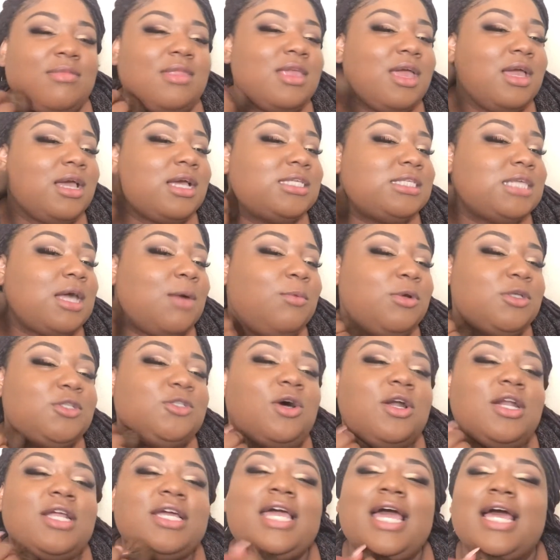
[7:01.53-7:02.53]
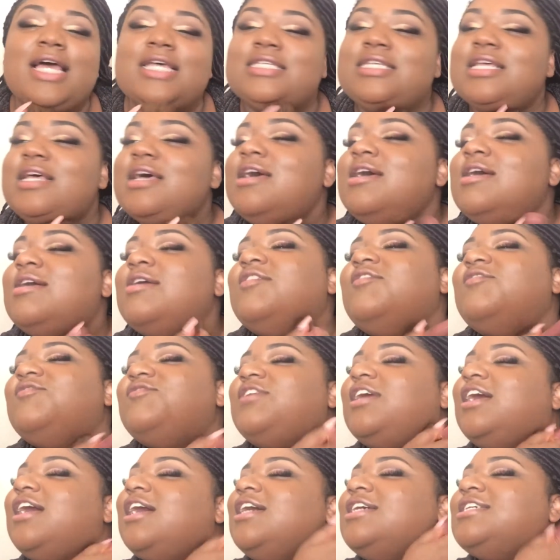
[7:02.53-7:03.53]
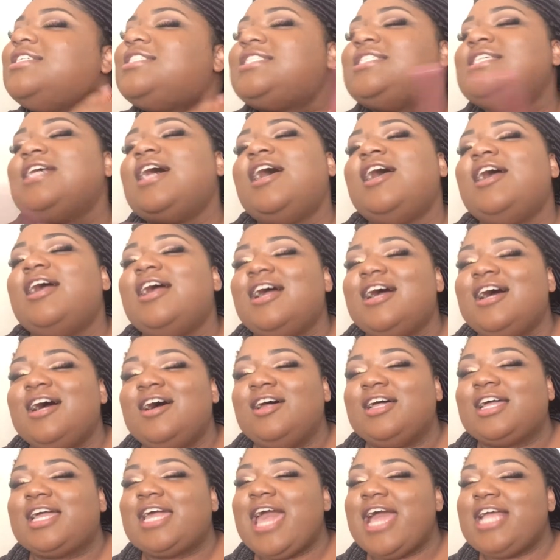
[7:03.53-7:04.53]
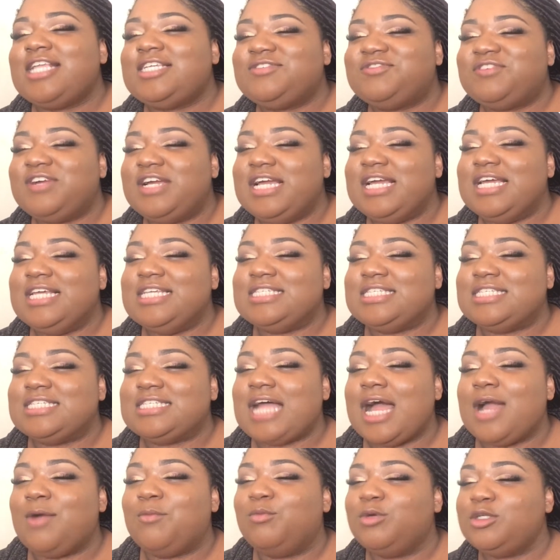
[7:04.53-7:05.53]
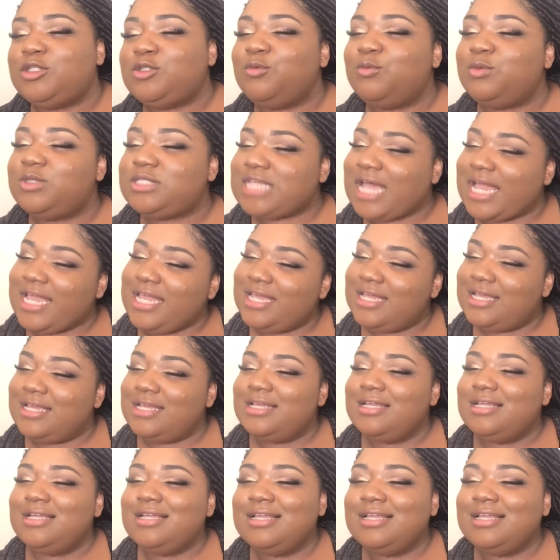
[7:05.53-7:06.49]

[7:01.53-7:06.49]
because I want y'all to guess. But her catchphrase is like, what you was saying?